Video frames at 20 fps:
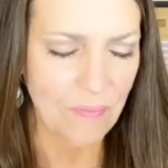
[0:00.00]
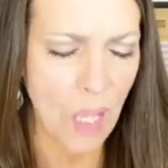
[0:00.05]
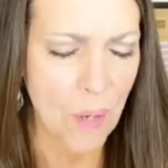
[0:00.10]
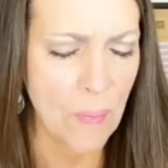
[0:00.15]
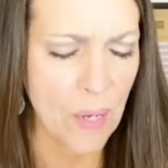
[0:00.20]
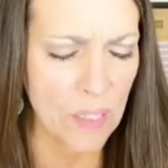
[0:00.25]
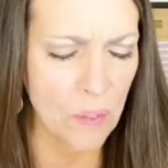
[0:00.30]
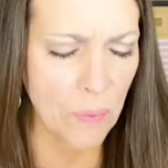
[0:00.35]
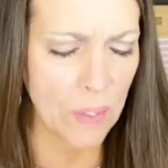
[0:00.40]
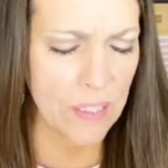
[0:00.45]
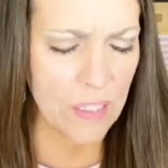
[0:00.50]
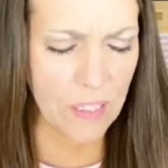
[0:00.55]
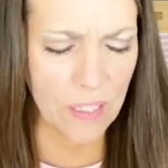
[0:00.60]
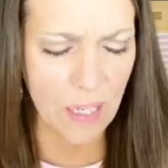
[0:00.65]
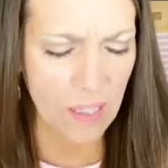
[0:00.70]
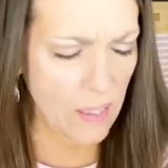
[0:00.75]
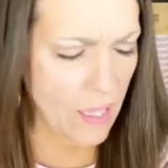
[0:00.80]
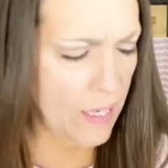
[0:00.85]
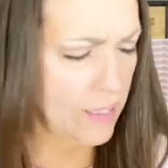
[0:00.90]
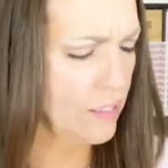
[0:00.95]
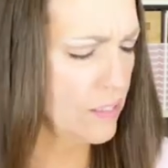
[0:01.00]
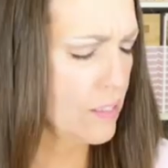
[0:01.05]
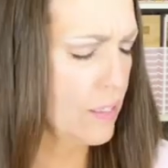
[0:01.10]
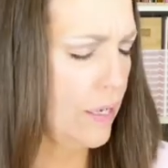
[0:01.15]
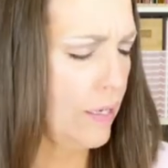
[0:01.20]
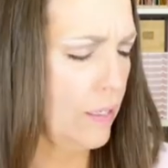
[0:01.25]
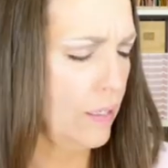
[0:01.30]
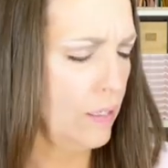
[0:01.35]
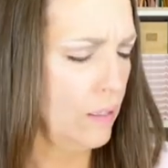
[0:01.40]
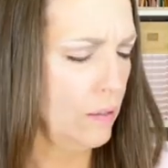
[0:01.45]
By the way, the deadline is
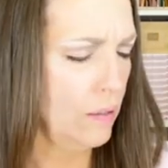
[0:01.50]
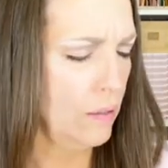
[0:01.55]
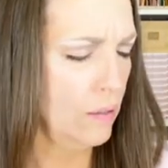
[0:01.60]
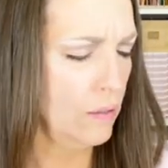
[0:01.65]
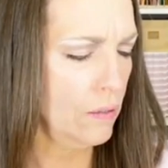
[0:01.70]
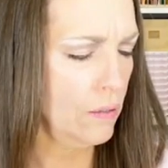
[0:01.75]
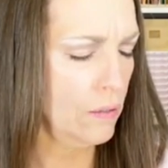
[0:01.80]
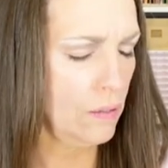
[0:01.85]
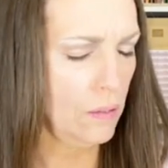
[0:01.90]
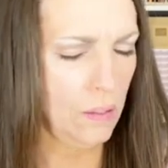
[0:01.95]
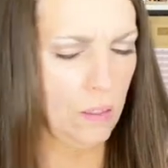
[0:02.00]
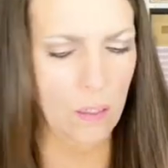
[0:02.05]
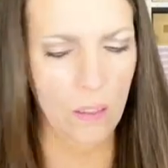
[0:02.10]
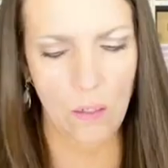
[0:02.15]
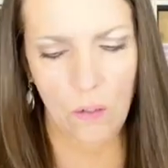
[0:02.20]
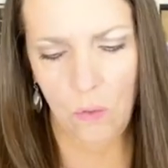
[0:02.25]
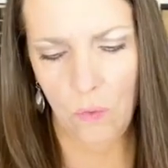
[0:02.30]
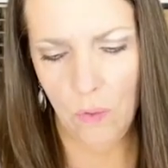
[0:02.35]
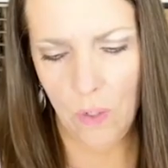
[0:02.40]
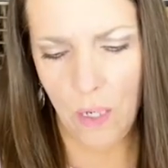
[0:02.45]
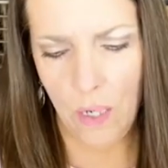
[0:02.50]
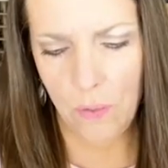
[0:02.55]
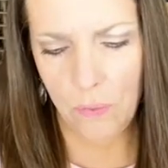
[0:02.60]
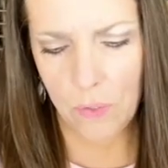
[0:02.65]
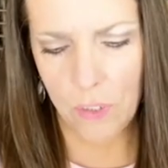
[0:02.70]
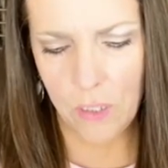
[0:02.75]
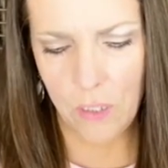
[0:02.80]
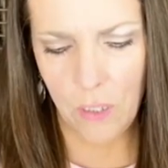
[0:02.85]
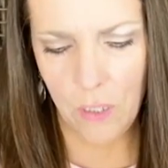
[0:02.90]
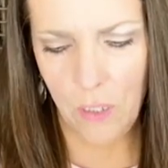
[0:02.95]
like, oh, I
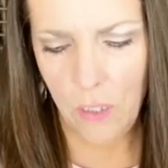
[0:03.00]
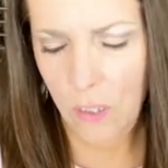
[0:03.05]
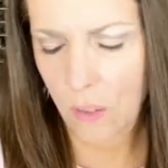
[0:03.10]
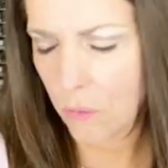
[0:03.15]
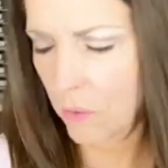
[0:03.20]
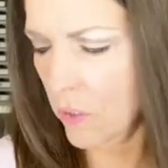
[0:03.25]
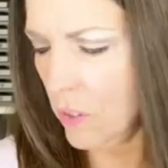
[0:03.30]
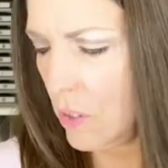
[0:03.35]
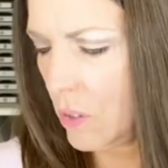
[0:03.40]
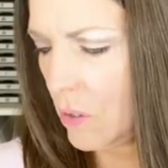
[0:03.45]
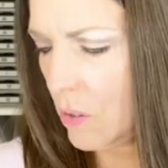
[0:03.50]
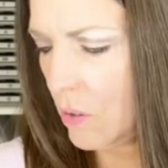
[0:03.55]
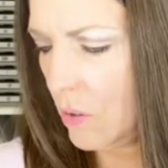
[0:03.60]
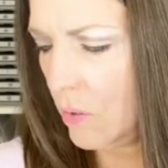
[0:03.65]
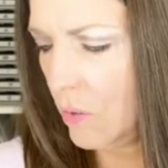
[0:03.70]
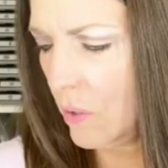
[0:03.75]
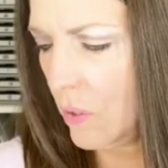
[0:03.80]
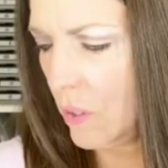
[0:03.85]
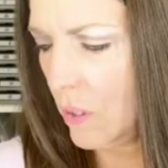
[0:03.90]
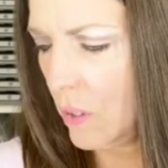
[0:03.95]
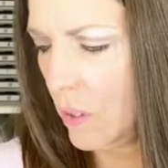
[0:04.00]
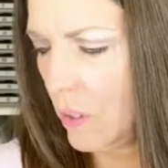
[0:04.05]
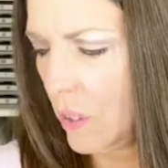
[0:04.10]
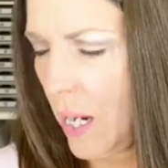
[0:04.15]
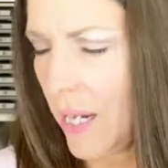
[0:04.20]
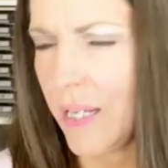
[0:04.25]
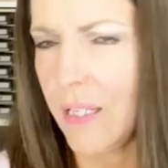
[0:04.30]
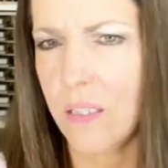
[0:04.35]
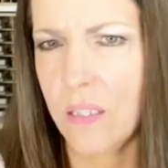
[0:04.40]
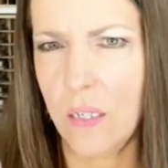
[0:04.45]
was thinking it was sooner.
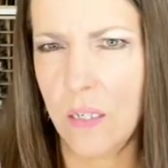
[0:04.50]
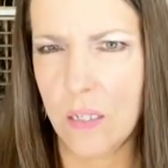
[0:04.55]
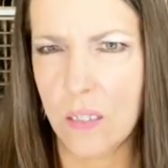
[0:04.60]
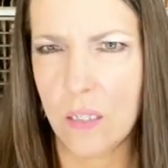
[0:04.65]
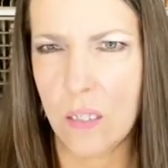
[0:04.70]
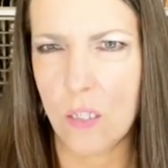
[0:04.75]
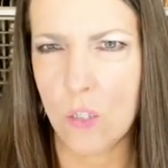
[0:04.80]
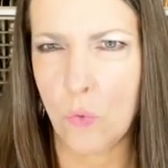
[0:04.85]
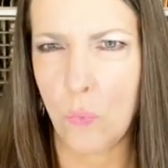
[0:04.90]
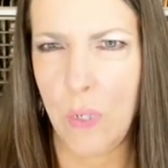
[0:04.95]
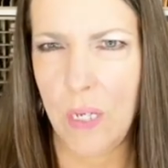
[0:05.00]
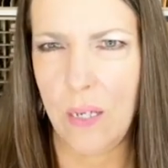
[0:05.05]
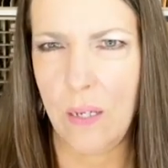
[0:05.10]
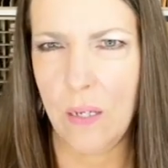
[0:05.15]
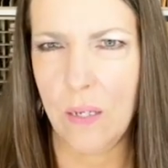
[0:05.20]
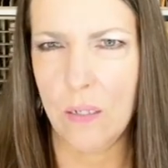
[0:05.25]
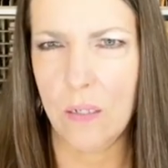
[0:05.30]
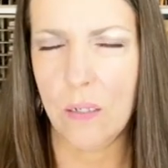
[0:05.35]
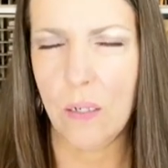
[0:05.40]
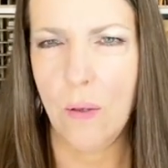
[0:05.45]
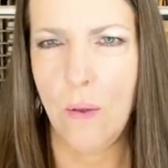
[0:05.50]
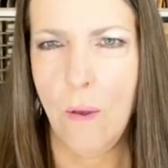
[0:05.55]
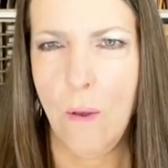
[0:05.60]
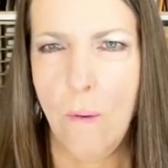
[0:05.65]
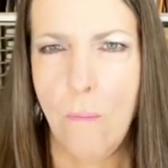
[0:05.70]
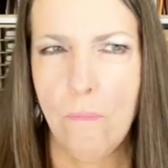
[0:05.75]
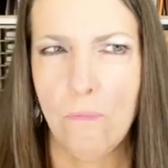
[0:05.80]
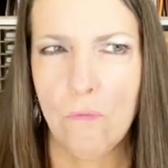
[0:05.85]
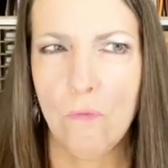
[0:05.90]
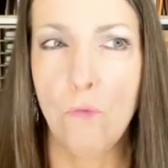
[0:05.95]
I guess it is this weekend
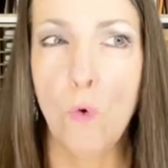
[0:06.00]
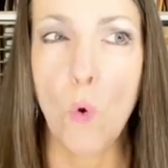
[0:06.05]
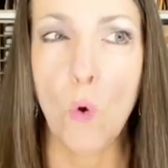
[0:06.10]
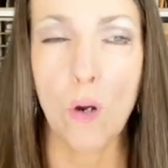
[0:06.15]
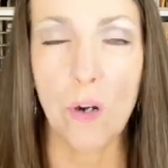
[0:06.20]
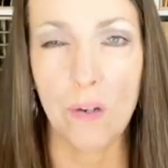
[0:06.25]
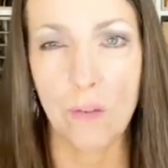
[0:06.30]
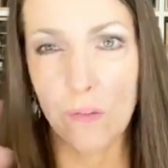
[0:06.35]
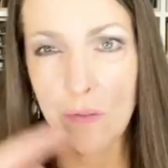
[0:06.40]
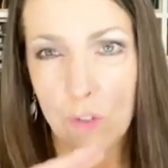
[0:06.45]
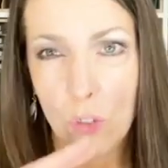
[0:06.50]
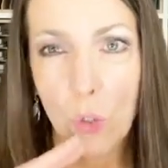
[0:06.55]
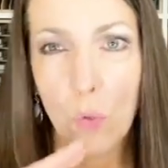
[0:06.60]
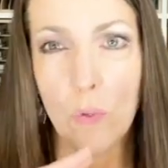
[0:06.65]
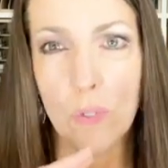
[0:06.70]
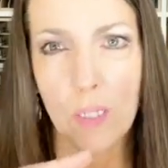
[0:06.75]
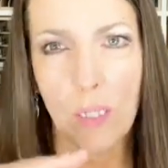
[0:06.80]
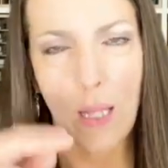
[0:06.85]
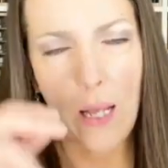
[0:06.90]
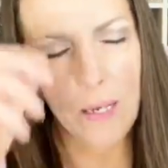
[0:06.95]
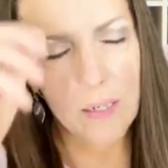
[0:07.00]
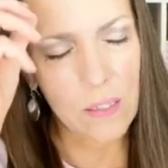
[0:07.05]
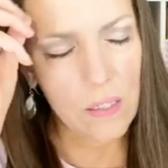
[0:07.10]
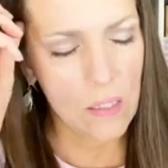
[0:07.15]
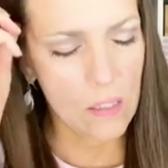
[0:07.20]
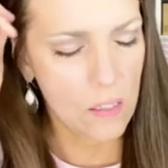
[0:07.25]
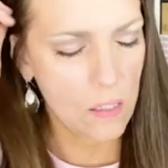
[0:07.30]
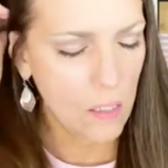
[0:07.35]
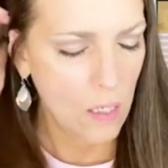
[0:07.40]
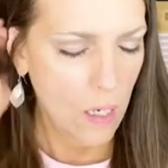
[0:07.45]
for two of the
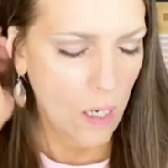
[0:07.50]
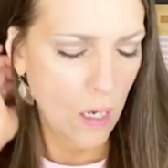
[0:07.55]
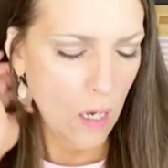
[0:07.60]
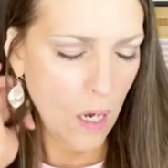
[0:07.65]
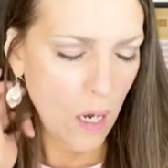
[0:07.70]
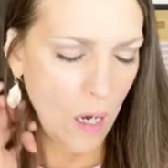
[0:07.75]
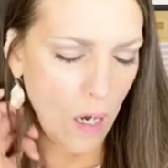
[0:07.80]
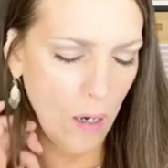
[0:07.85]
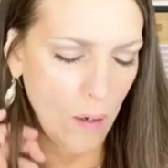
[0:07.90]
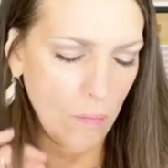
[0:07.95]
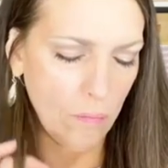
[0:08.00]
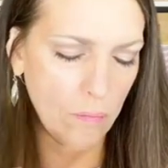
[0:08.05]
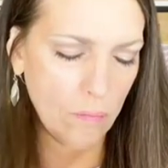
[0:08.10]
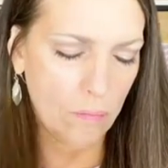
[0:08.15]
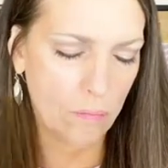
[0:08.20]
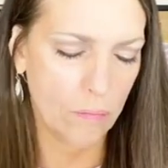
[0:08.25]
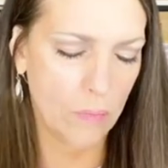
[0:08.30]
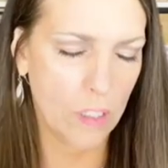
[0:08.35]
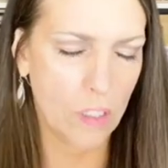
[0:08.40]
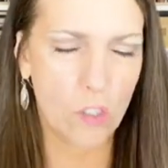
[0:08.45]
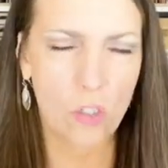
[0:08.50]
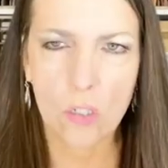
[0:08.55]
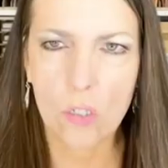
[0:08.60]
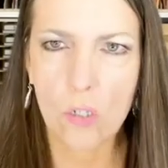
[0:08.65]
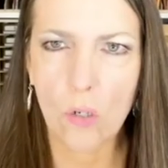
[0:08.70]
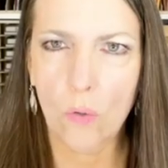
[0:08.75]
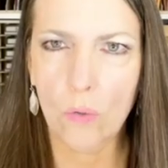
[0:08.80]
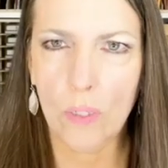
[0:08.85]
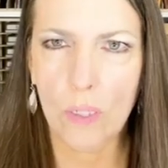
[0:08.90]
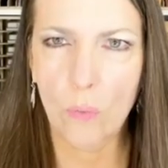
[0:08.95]
classes. Um, it's just
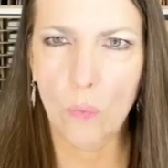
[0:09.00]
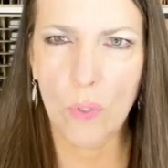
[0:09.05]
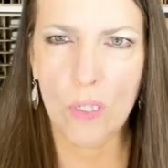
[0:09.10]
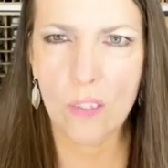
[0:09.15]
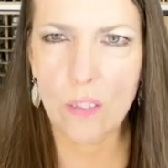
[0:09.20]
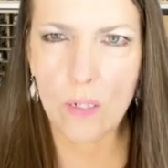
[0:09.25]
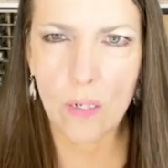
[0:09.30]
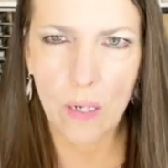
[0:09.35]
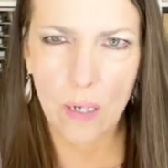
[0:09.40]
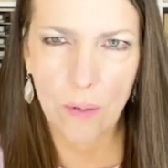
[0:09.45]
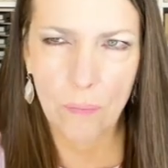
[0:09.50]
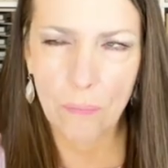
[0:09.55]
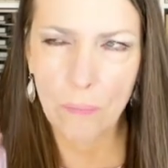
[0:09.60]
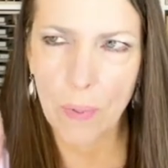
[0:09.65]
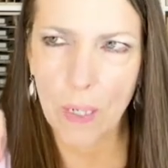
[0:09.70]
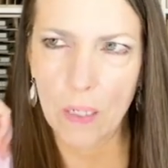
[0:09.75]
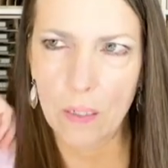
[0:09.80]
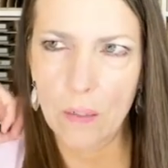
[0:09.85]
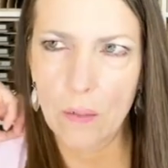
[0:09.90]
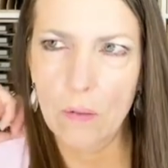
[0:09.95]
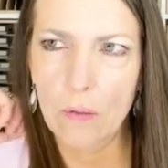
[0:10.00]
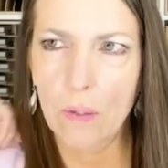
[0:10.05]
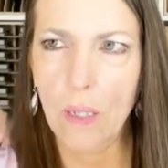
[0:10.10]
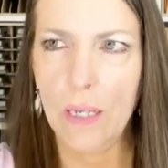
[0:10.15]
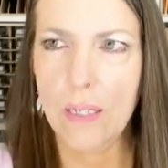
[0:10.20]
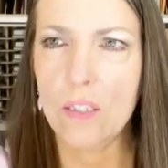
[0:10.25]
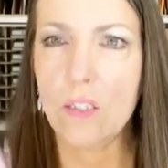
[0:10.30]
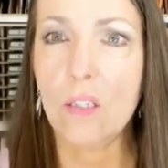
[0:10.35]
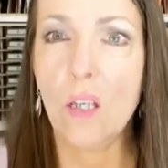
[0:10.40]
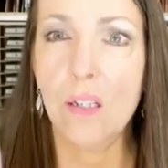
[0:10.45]
only Wednesday, but
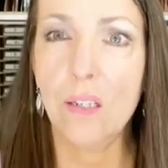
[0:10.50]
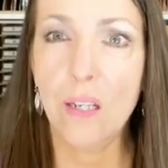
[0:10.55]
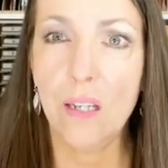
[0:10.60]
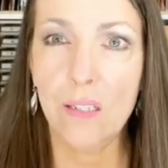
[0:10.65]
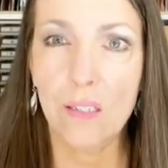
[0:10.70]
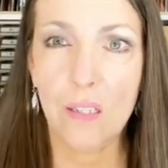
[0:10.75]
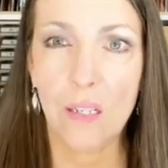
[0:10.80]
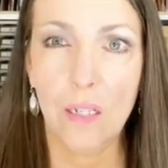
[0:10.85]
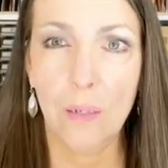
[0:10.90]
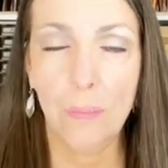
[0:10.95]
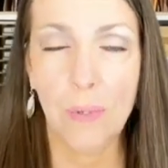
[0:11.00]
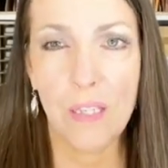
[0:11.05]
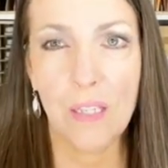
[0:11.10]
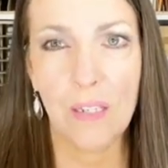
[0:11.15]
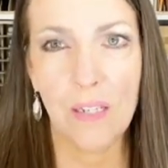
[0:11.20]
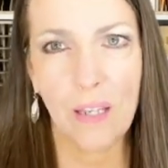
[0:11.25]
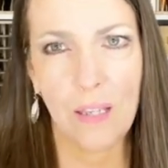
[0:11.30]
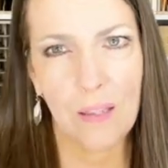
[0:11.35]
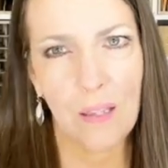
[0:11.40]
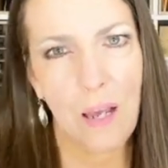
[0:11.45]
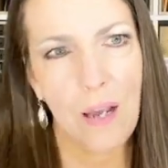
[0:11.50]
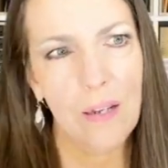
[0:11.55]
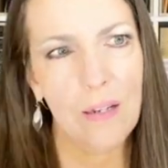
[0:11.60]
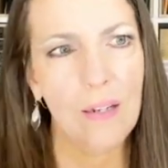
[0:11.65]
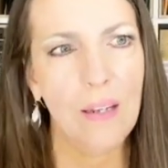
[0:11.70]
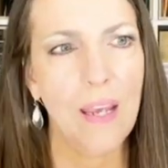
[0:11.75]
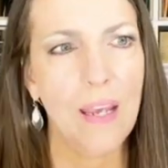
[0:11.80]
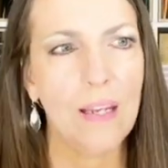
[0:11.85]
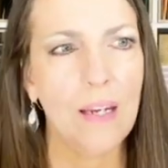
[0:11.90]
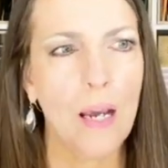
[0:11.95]
like Sunday's going to be the
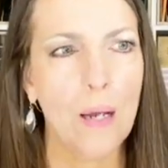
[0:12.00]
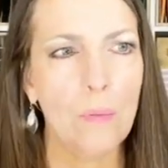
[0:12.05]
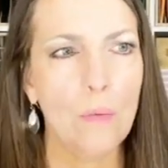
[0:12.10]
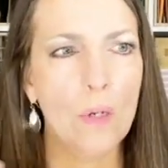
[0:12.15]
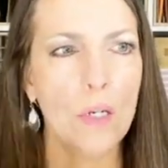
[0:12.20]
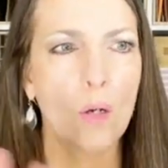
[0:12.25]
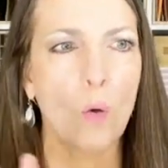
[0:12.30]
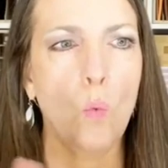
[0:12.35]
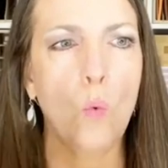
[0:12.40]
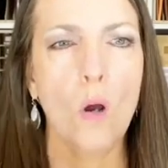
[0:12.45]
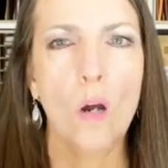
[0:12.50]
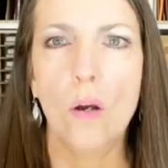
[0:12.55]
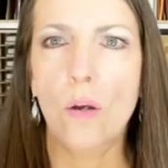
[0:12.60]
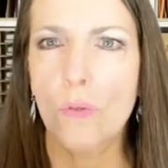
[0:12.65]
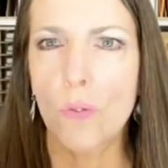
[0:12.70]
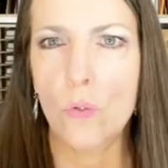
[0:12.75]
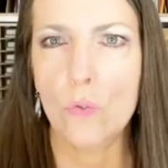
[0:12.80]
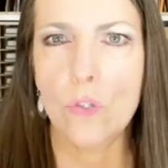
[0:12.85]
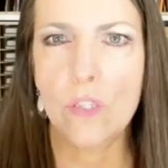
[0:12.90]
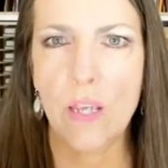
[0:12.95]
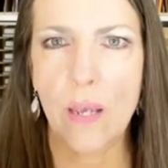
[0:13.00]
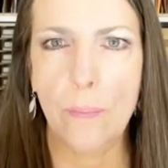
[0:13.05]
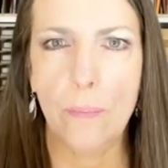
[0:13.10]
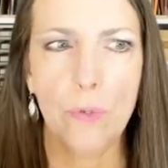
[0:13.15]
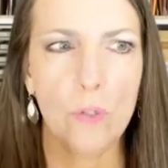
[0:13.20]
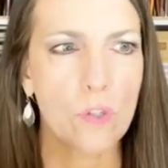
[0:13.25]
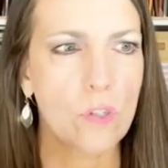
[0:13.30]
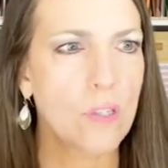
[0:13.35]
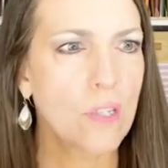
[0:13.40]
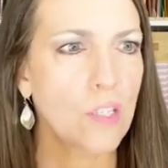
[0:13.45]
deadline and I'm going to work on those
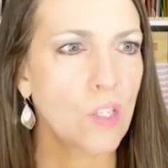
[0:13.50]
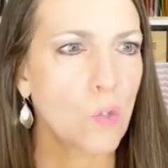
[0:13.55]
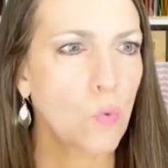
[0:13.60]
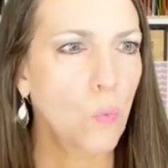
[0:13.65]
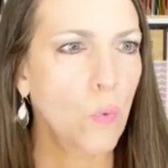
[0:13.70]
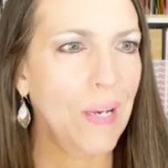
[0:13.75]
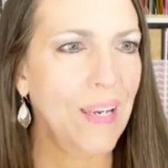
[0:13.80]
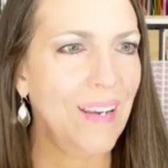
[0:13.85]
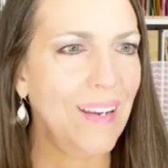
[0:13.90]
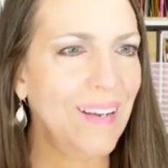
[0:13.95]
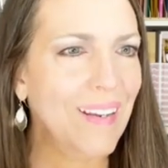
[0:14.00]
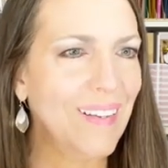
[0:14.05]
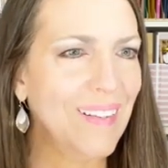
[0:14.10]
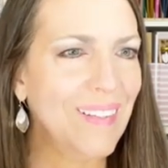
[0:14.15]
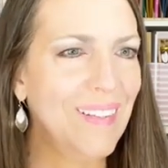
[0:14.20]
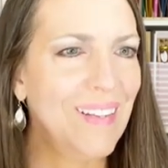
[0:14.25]
samples this week.